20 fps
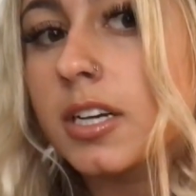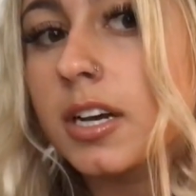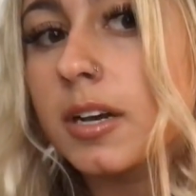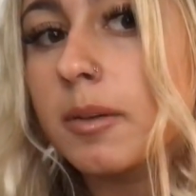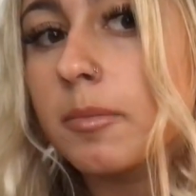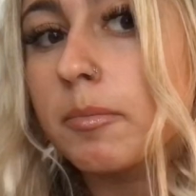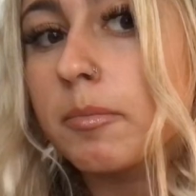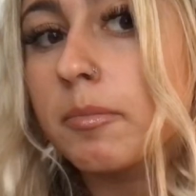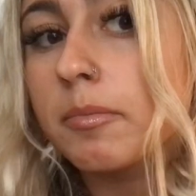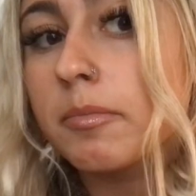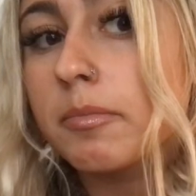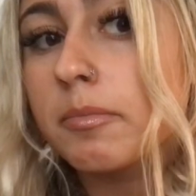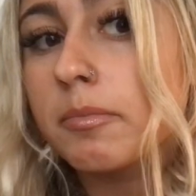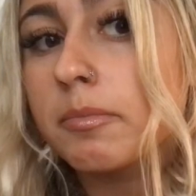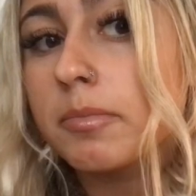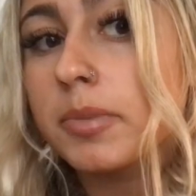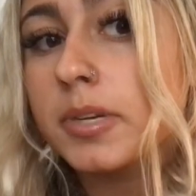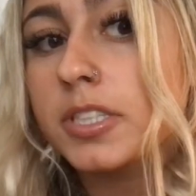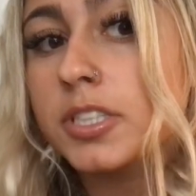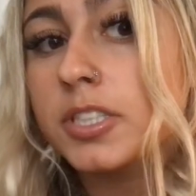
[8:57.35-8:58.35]
So I'm
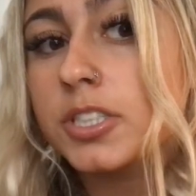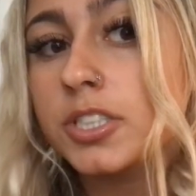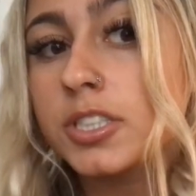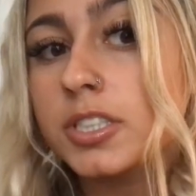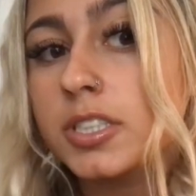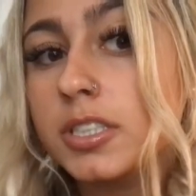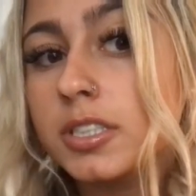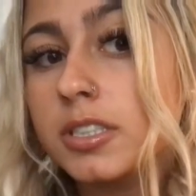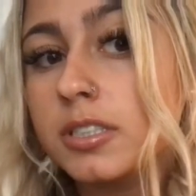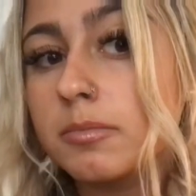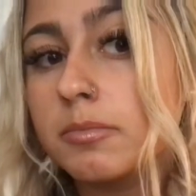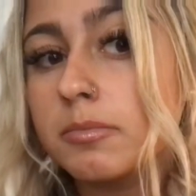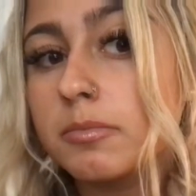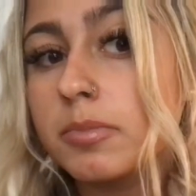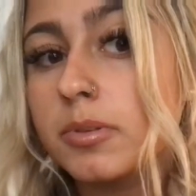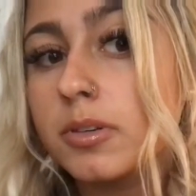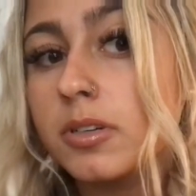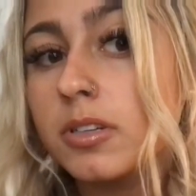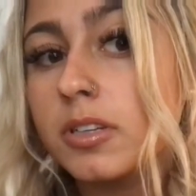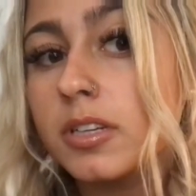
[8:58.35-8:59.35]
pinching
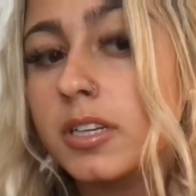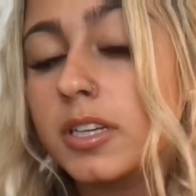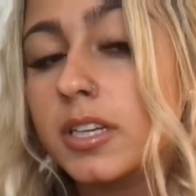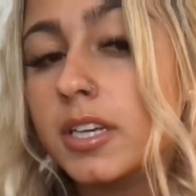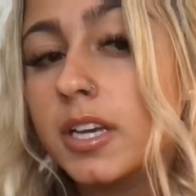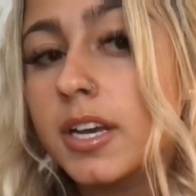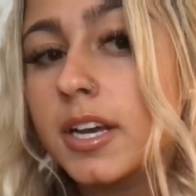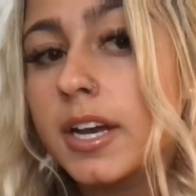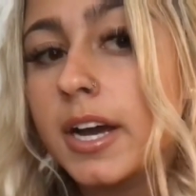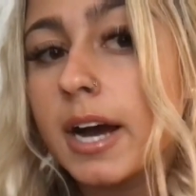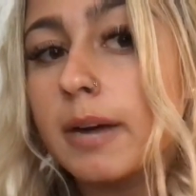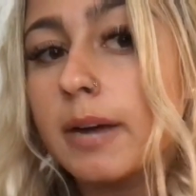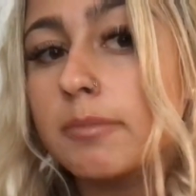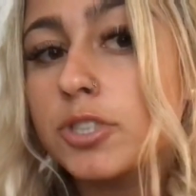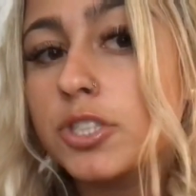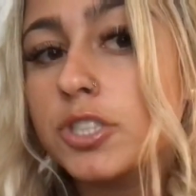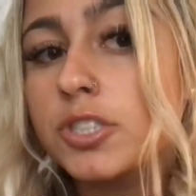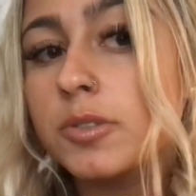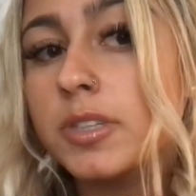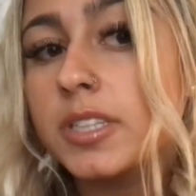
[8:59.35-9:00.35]
and pulling.
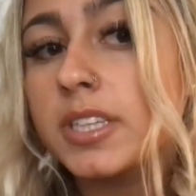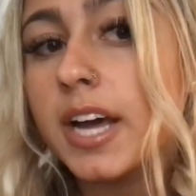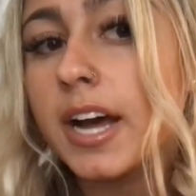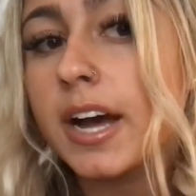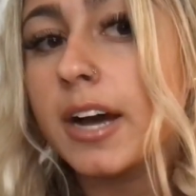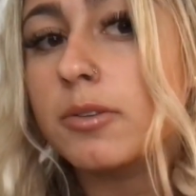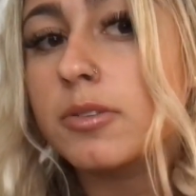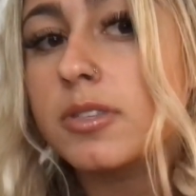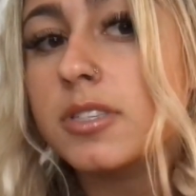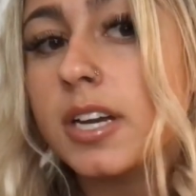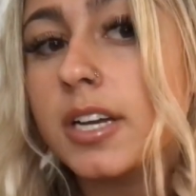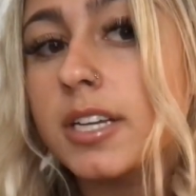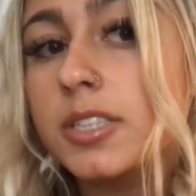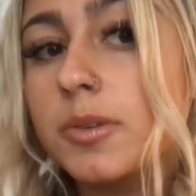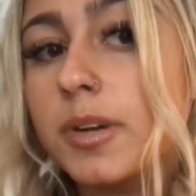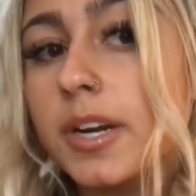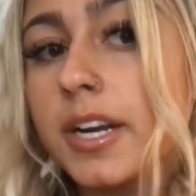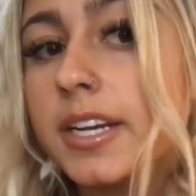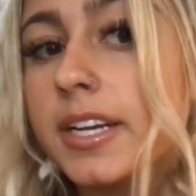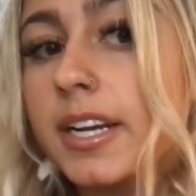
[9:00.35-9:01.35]
I'm just doing the
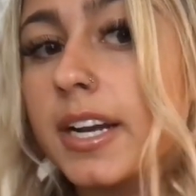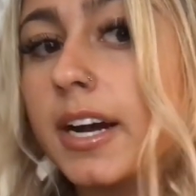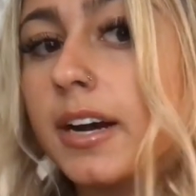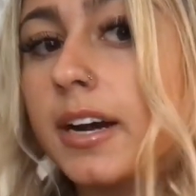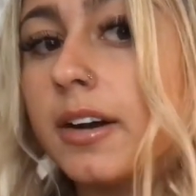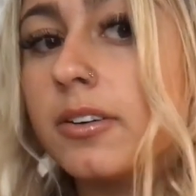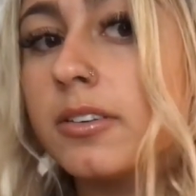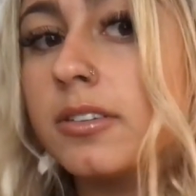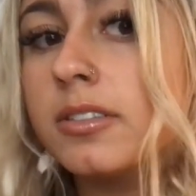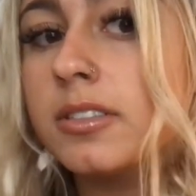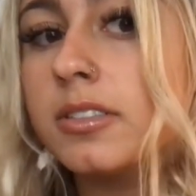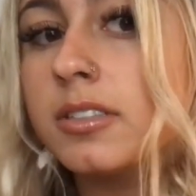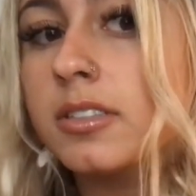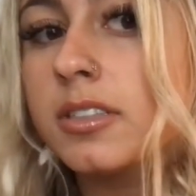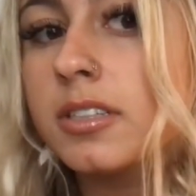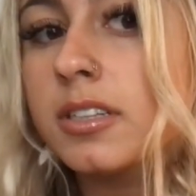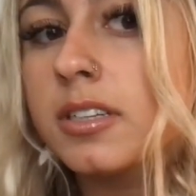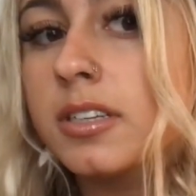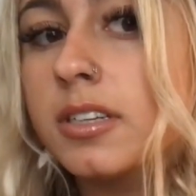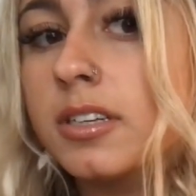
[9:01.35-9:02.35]
outsides right now
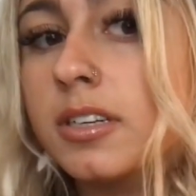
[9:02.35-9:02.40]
